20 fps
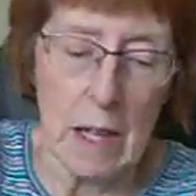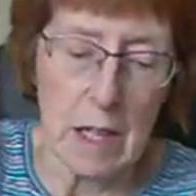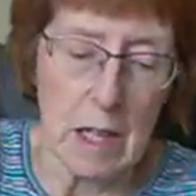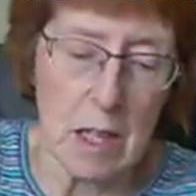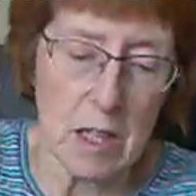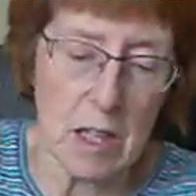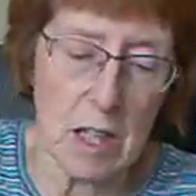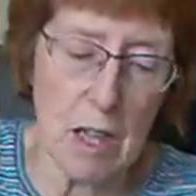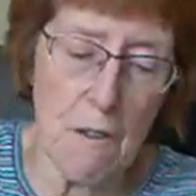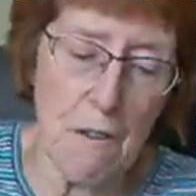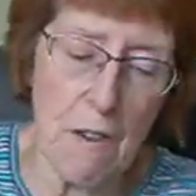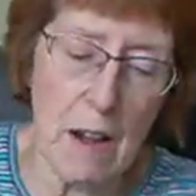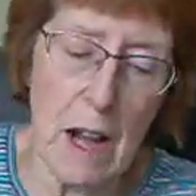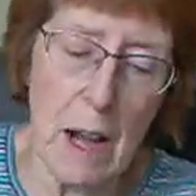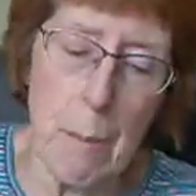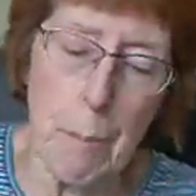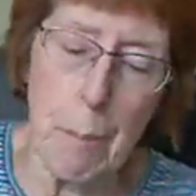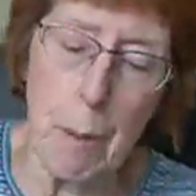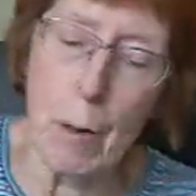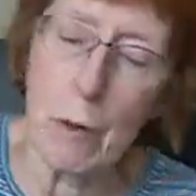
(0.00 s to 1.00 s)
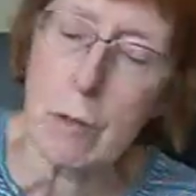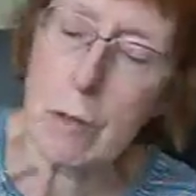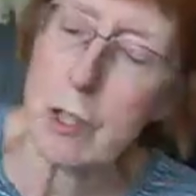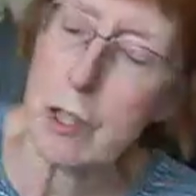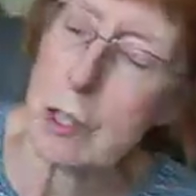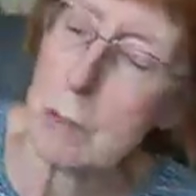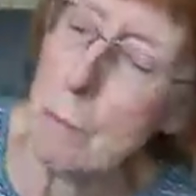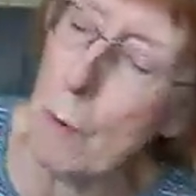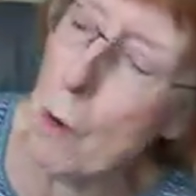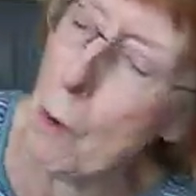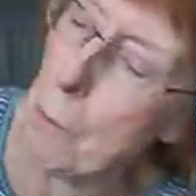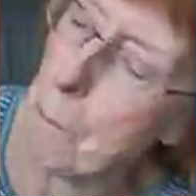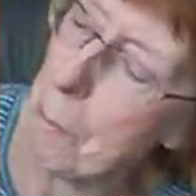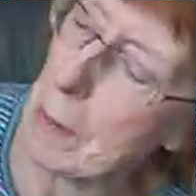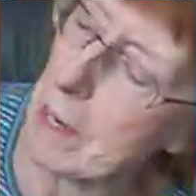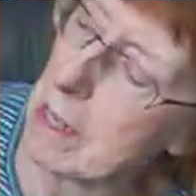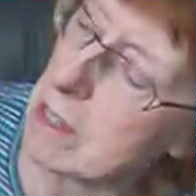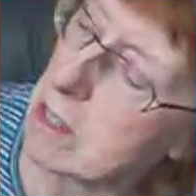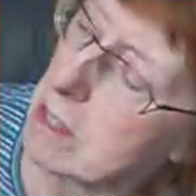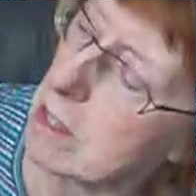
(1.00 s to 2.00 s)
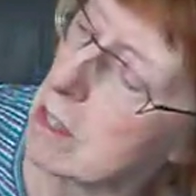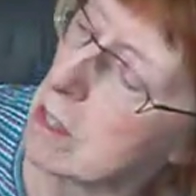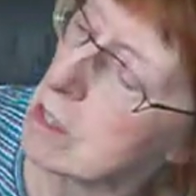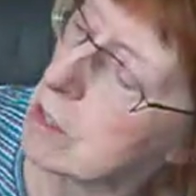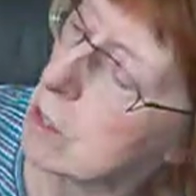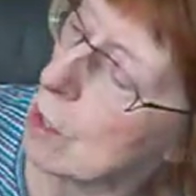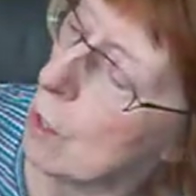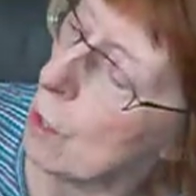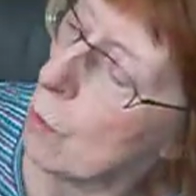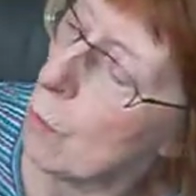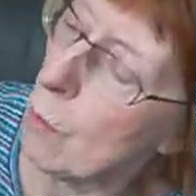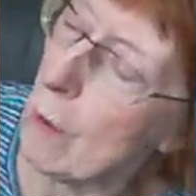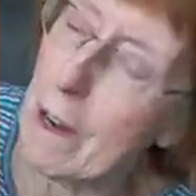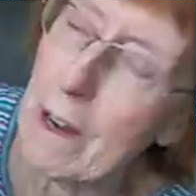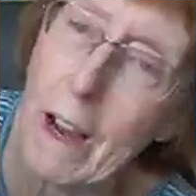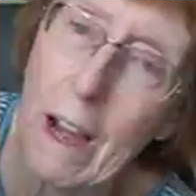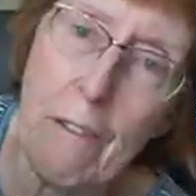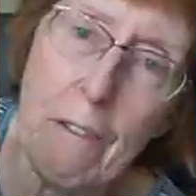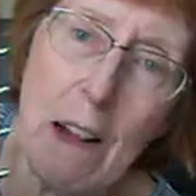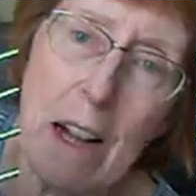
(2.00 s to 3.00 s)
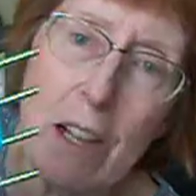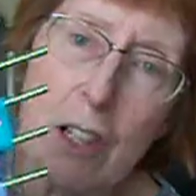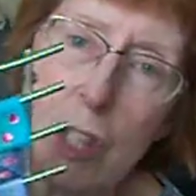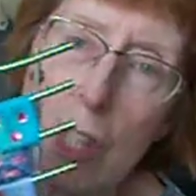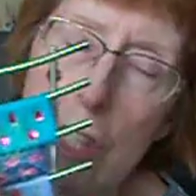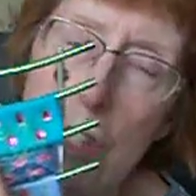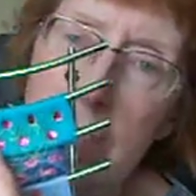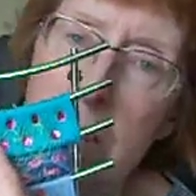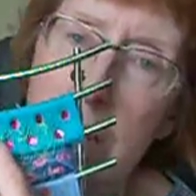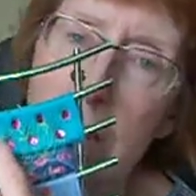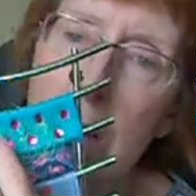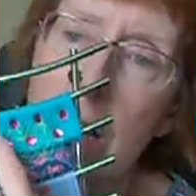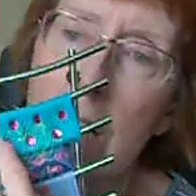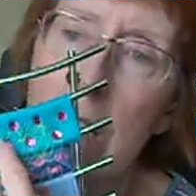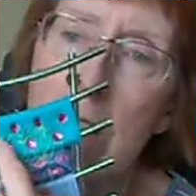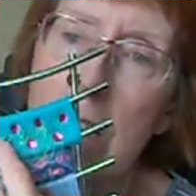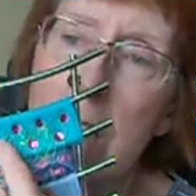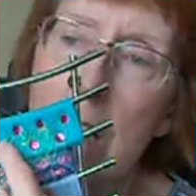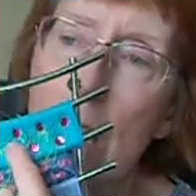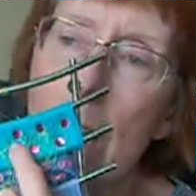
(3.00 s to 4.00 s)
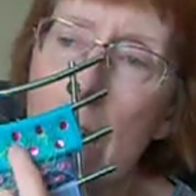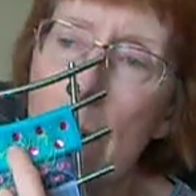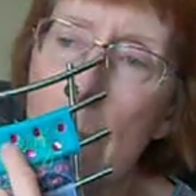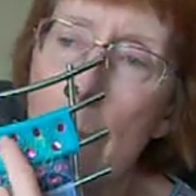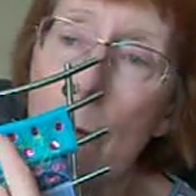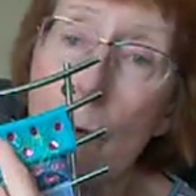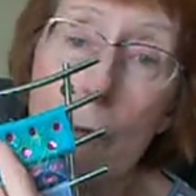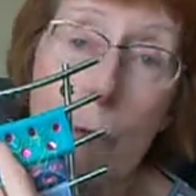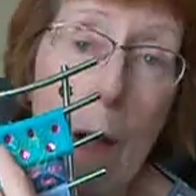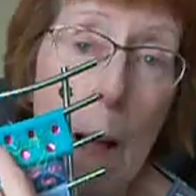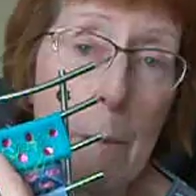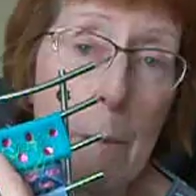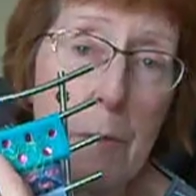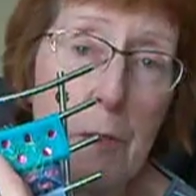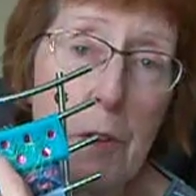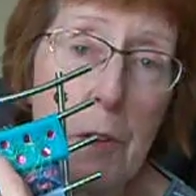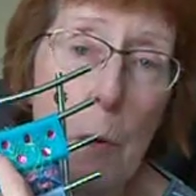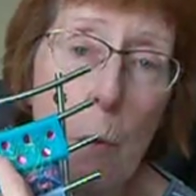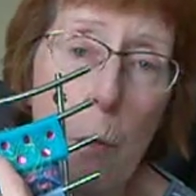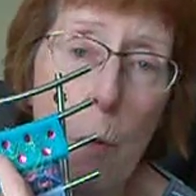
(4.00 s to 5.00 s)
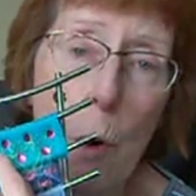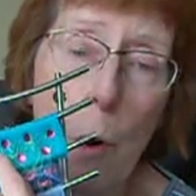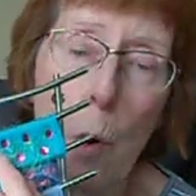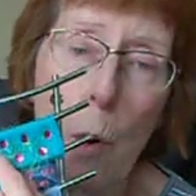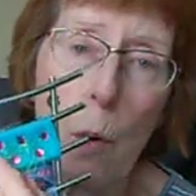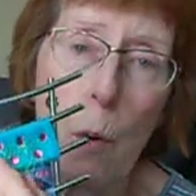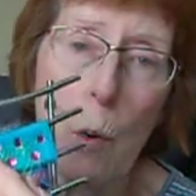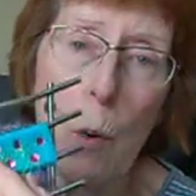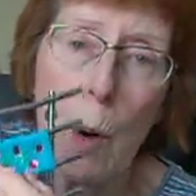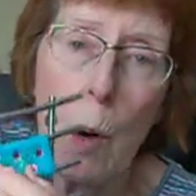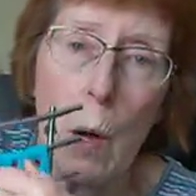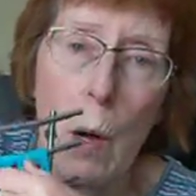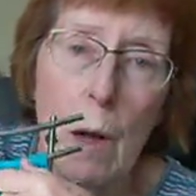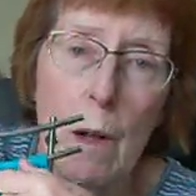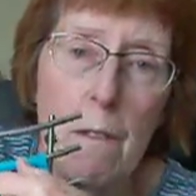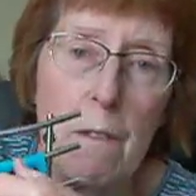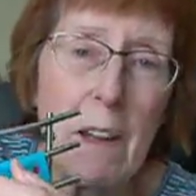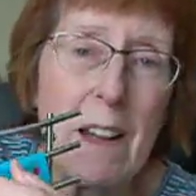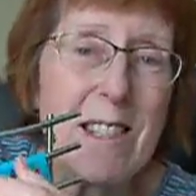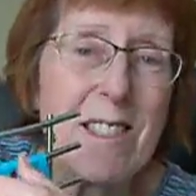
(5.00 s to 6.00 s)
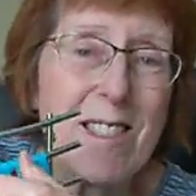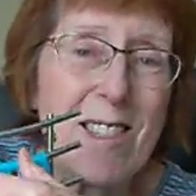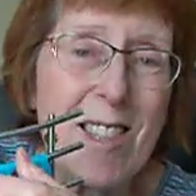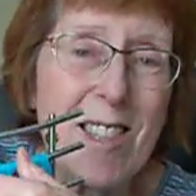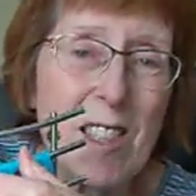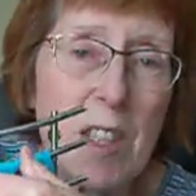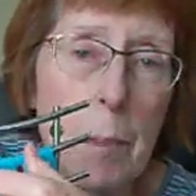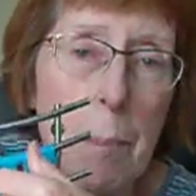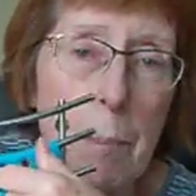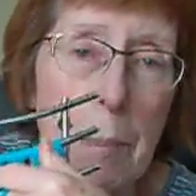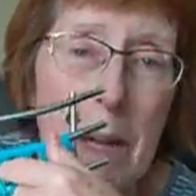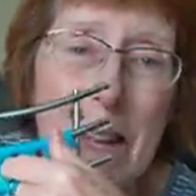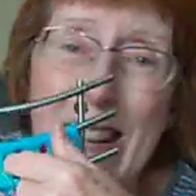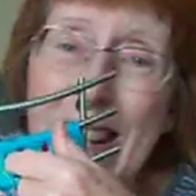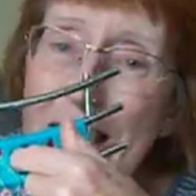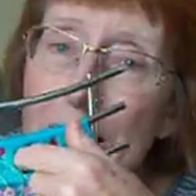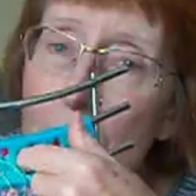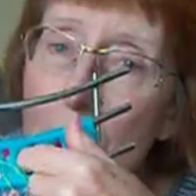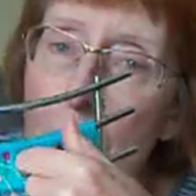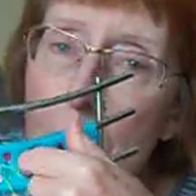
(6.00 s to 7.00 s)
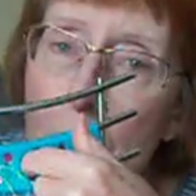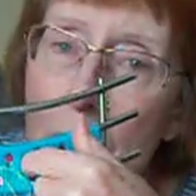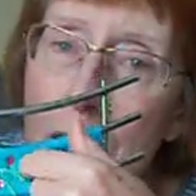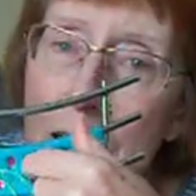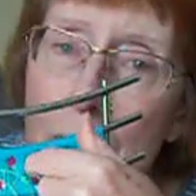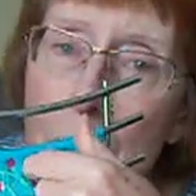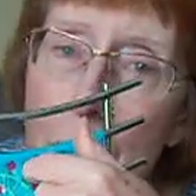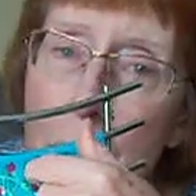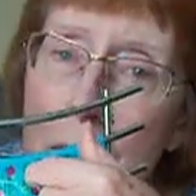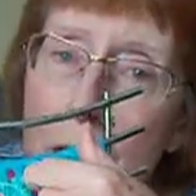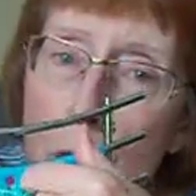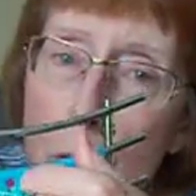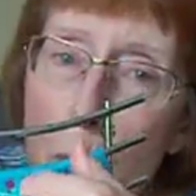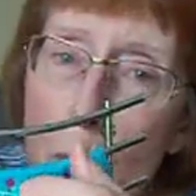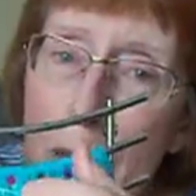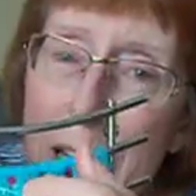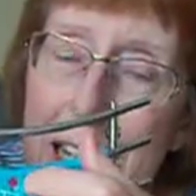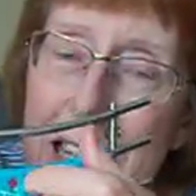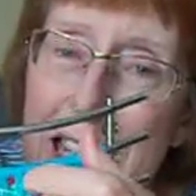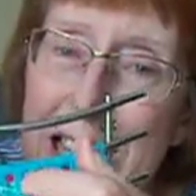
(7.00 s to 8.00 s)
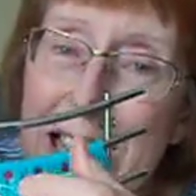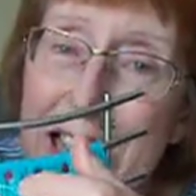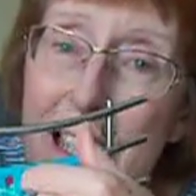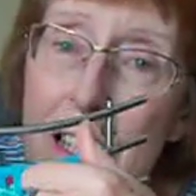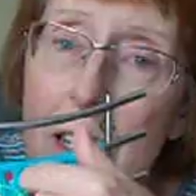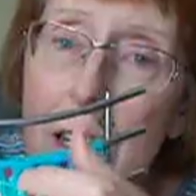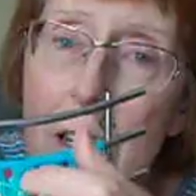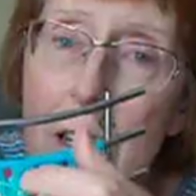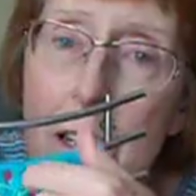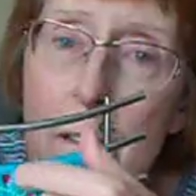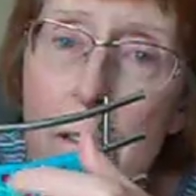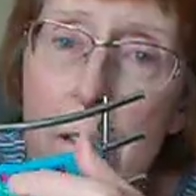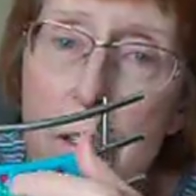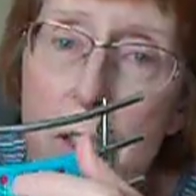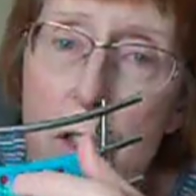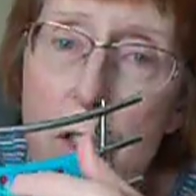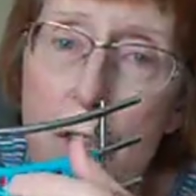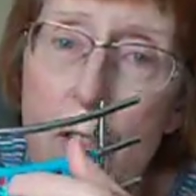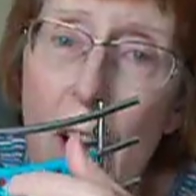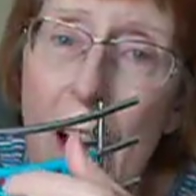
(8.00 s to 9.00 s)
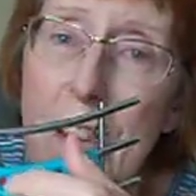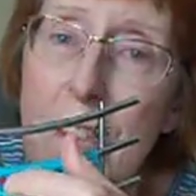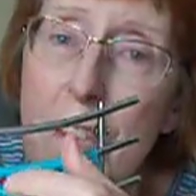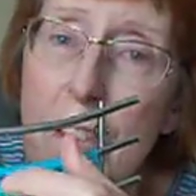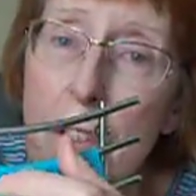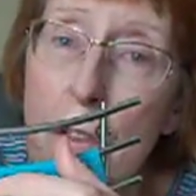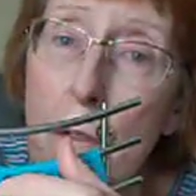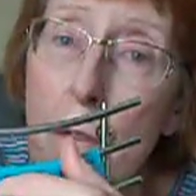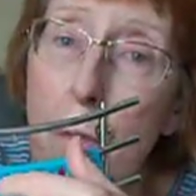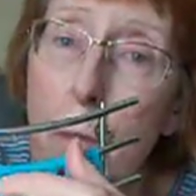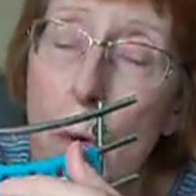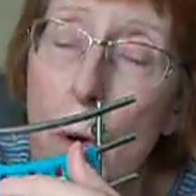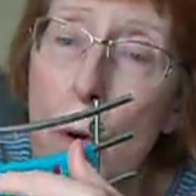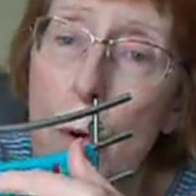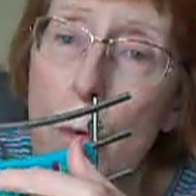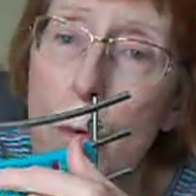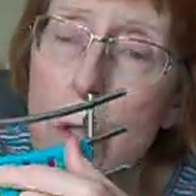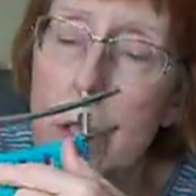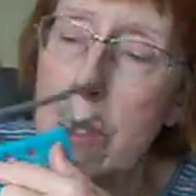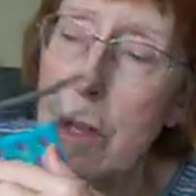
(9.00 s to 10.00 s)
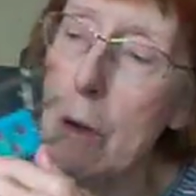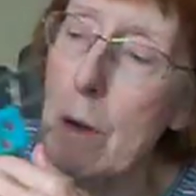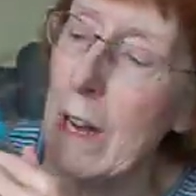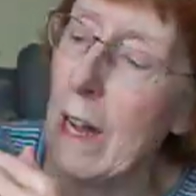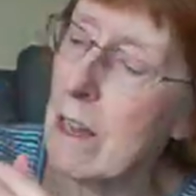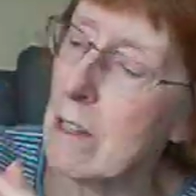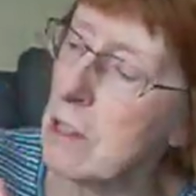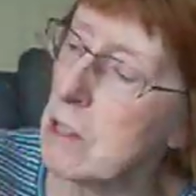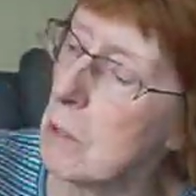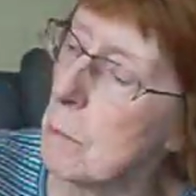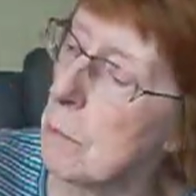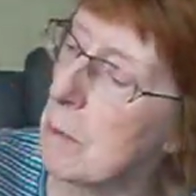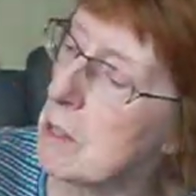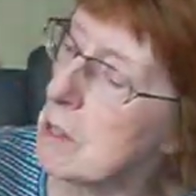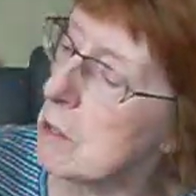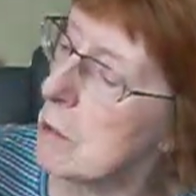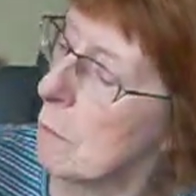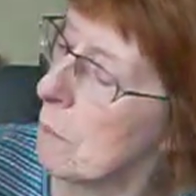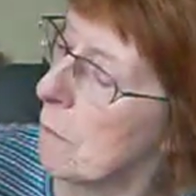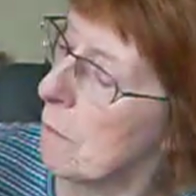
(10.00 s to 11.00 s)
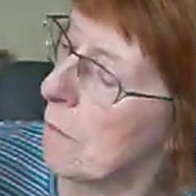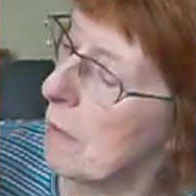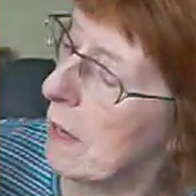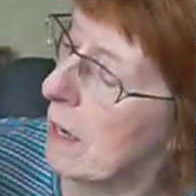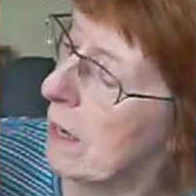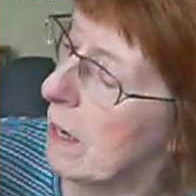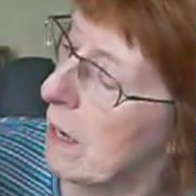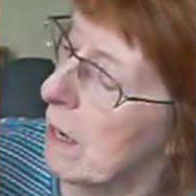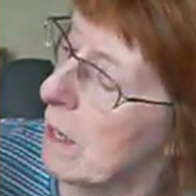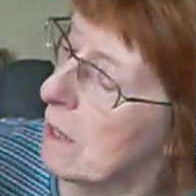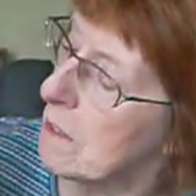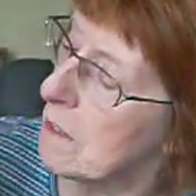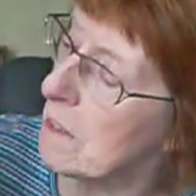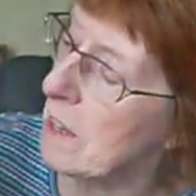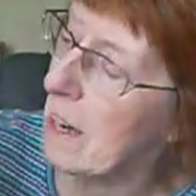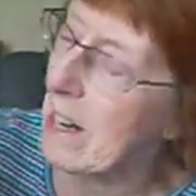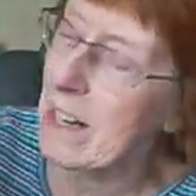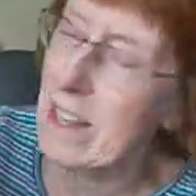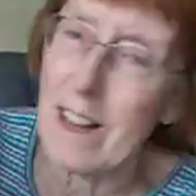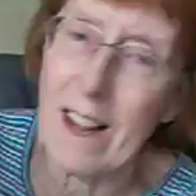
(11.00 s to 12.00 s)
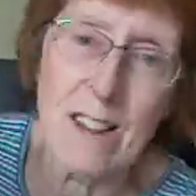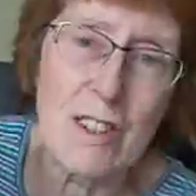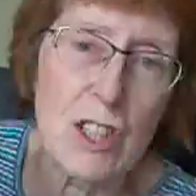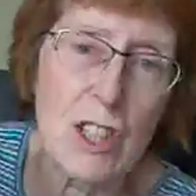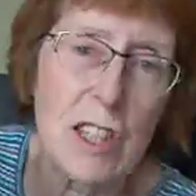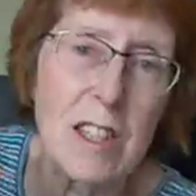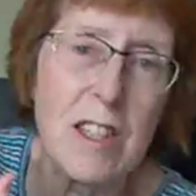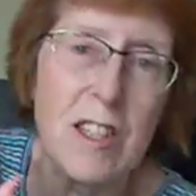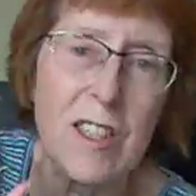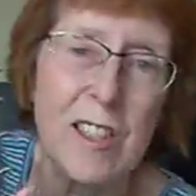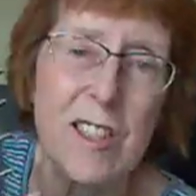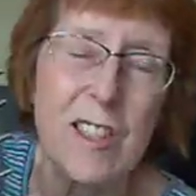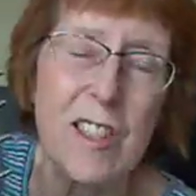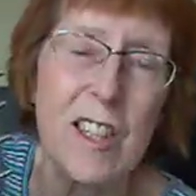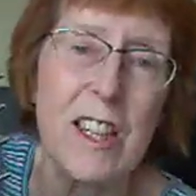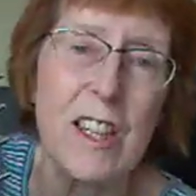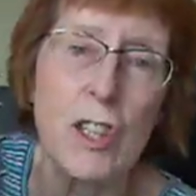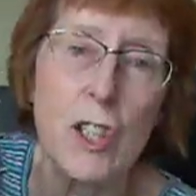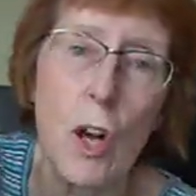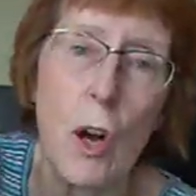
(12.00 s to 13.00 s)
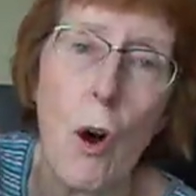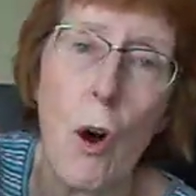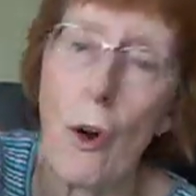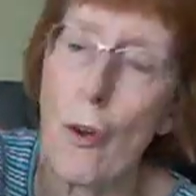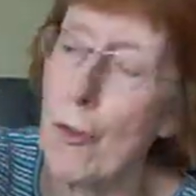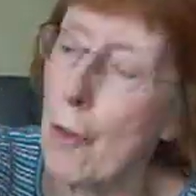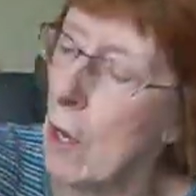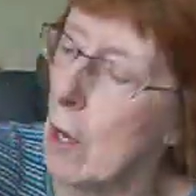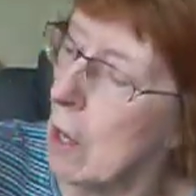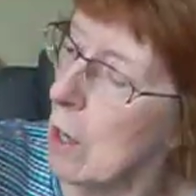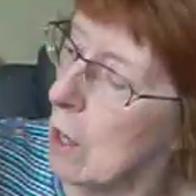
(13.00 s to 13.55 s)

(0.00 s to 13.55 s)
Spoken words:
You see, if I put small pieces where I've actually wrapped the wool, they disappear in between strands of wool, so it has to be something that I could actually stitch on.